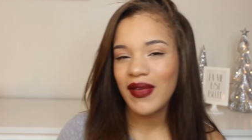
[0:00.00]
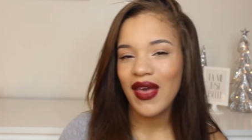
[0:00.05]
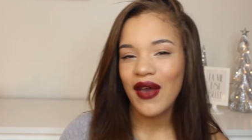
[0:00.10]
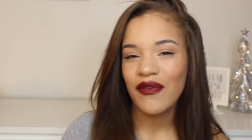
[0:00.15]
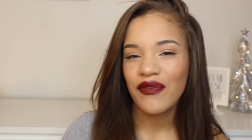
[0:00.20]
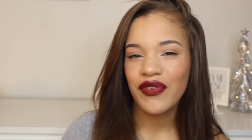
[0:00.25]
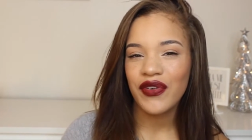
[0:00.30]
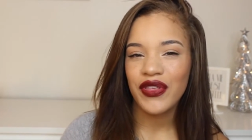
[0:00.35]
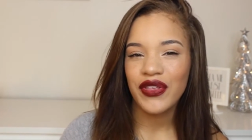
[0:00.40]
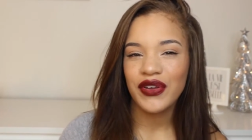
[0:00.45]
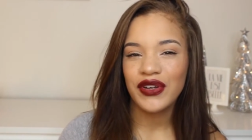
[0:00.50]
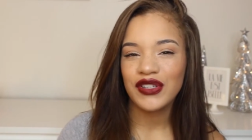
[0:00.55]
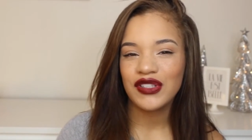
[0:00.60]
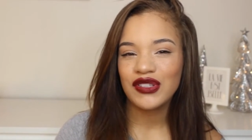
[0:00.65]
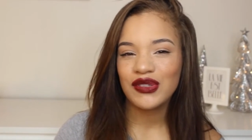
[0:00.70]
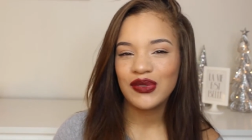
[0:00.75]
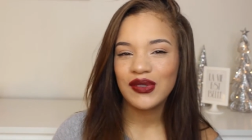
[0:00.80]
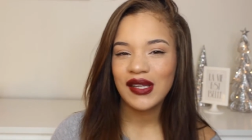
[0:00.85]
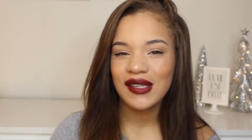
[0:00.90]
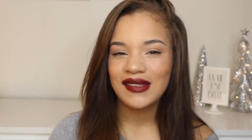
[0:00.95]
without further
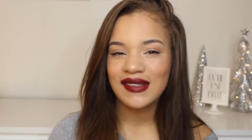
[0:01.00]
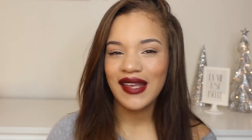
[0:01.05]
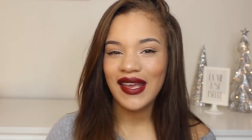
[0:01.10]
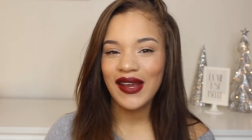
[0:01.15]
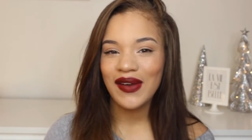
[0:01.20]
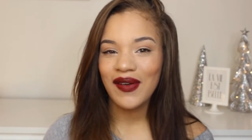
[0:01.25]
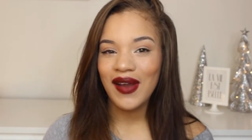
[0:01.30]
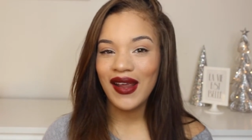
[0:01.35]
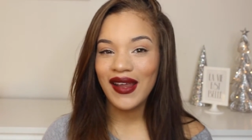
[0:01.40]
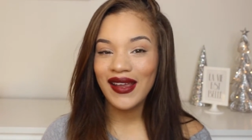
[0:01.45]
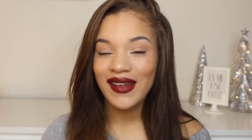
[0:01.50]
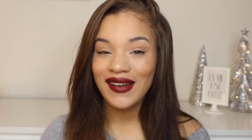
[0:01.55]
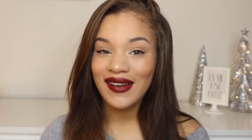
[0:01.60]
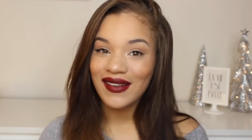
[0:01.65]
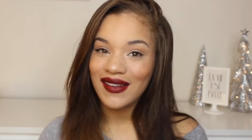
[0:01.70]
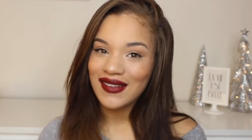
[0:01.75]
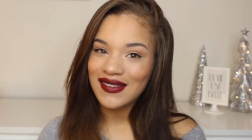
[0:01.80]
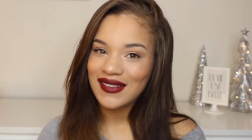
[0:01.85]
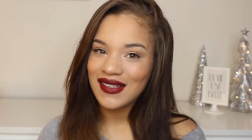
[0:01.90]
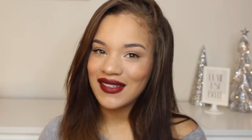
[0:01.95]
ado, let's get cracking
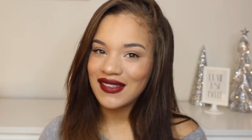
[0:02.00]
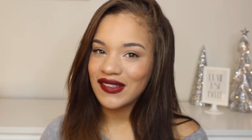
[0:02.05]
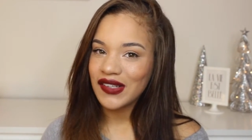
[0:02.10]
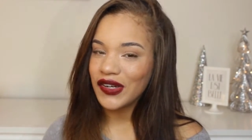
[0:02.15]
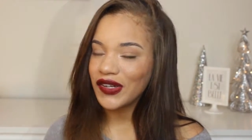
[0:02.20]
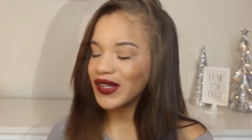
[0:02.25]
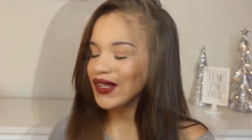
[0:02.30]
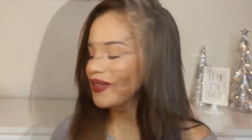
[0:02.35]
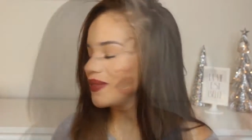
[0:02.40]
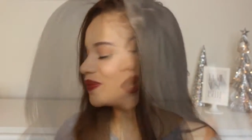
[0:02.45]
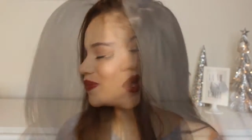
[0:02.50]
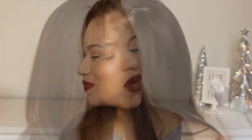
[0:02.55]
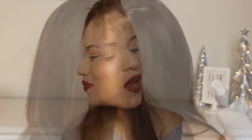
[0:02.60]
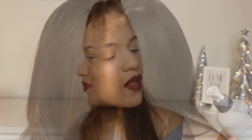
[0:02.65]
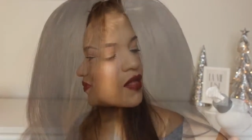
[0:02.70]
and let's get started.